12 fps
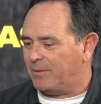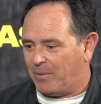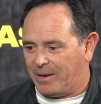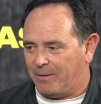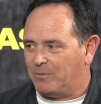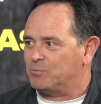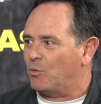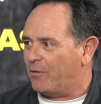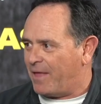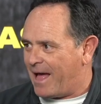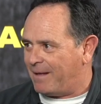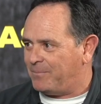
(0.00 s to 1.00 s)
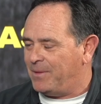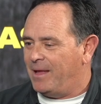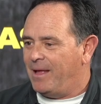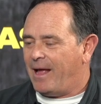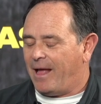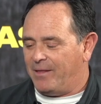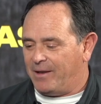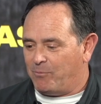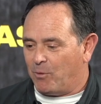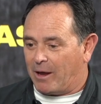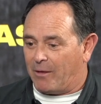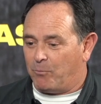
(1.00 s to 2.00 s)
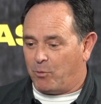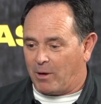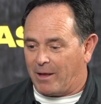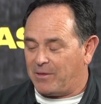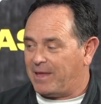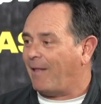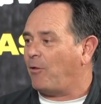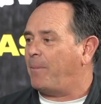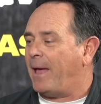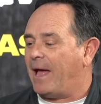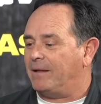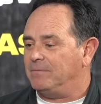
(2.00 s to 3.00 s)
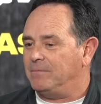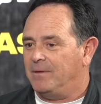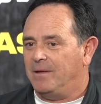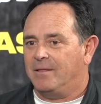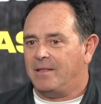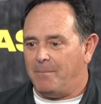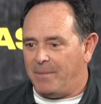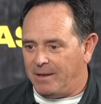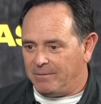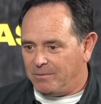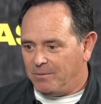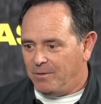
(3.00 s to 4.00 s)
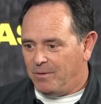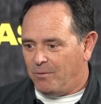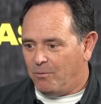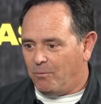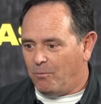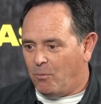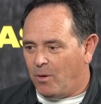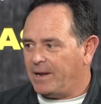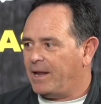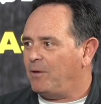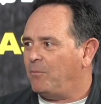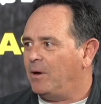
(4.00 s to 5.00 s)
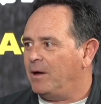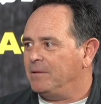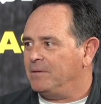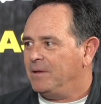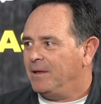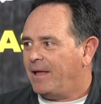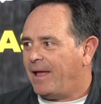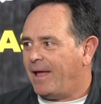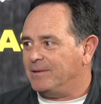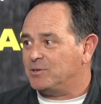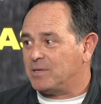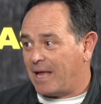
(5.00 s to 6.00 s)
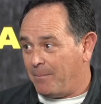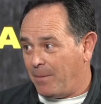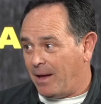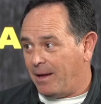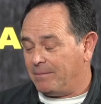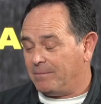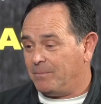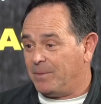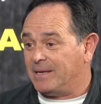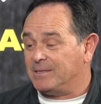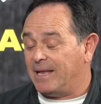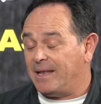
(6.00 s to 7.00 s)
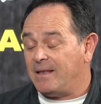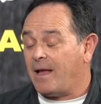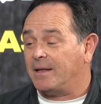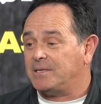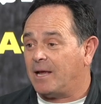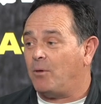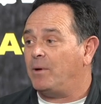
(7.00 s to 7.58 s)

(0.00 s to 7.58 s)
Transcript: It was more that. And then he broke out the yellow pad. That meant 181 and stand by, because they did not take a